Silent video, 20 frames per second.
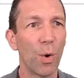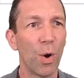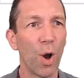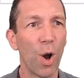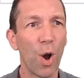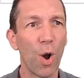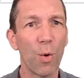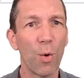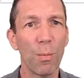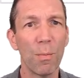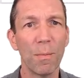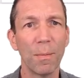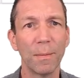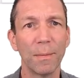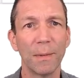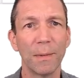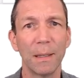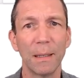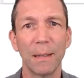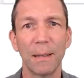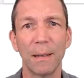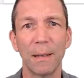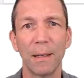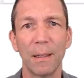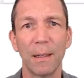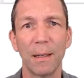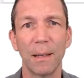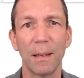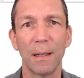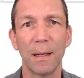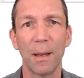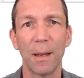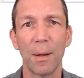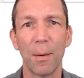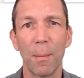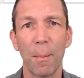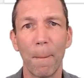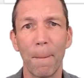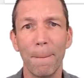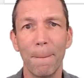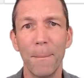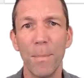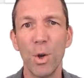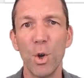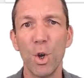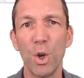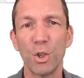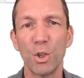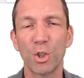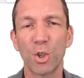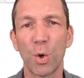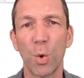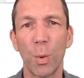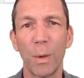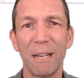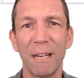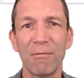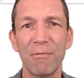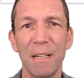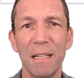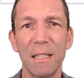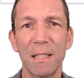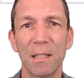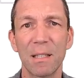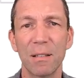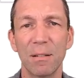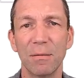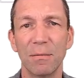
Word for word: home, merge queries,